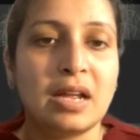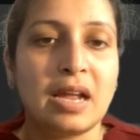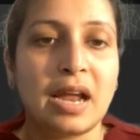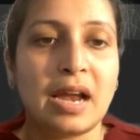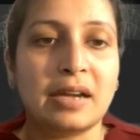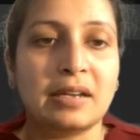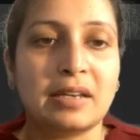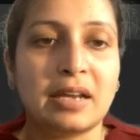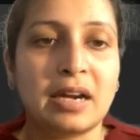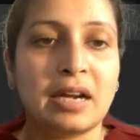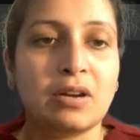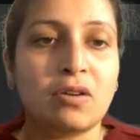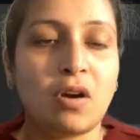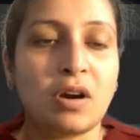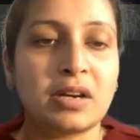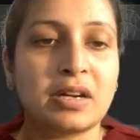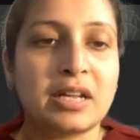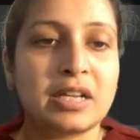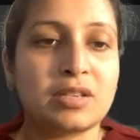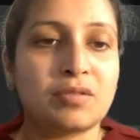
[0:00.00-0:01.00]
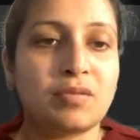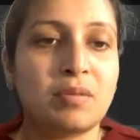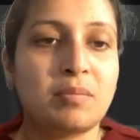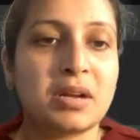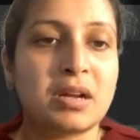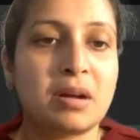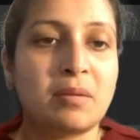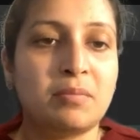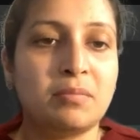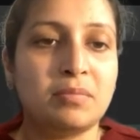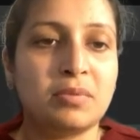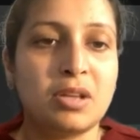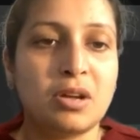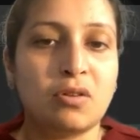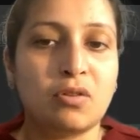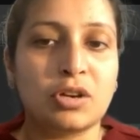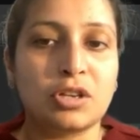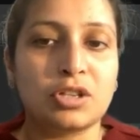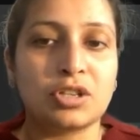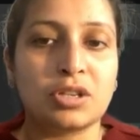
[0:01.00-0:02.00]
And tail dot next will become the
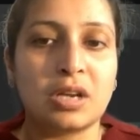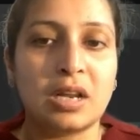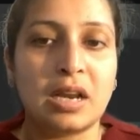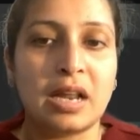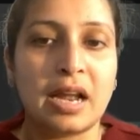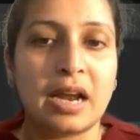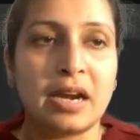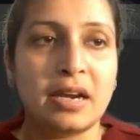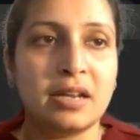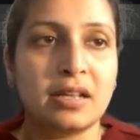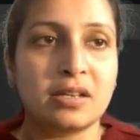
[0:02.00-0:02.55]
original head.